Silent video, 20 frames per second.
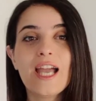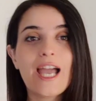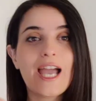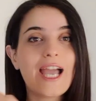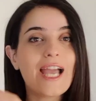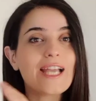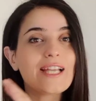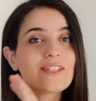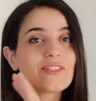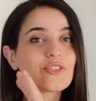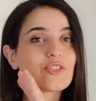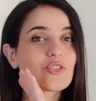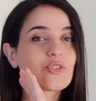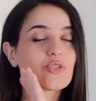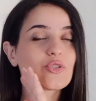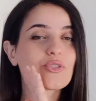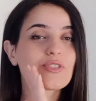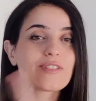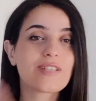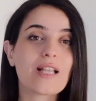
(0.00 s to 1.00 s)
and
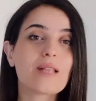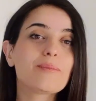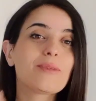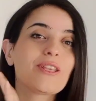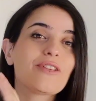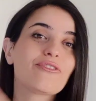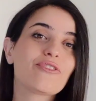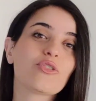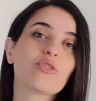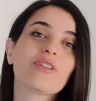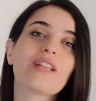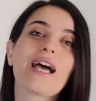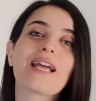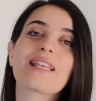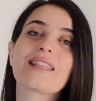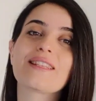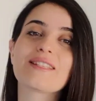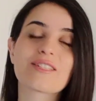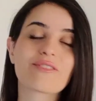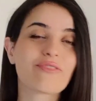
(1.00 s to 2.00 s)
to tell me if you
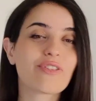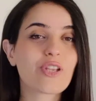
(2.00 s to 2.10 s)
like these